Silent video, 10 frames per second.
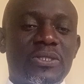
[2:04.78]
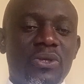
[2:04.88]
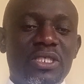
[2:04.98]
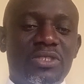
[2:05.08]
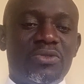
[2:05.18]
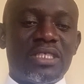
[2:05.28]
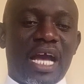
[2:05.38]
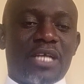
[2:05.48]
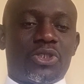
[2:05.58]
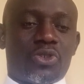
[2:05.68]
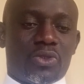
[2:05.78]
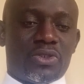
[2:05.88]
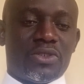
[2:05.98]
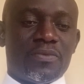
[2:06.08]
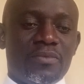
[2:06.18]
solitary, and
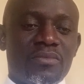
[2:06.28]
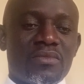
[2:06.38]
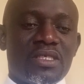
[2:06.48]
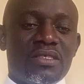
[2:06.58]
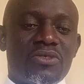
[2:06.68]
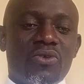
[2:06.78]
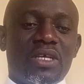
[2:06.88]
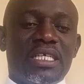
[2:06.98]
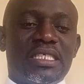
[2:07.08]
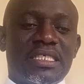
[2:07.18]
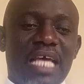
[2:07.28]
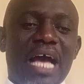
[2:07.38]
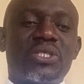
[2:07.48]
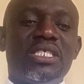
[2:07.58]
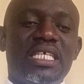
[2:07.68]
short. So it is
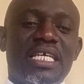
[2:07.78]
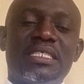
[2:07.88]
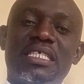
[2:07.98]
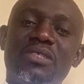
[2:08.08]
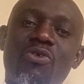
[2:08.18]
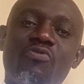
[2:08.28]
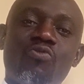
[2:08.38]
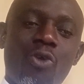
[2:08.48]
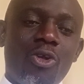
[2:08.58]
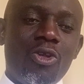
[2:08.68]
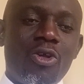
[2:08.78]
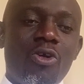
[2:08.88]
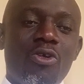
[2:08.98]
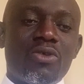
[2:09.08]
actually a state of war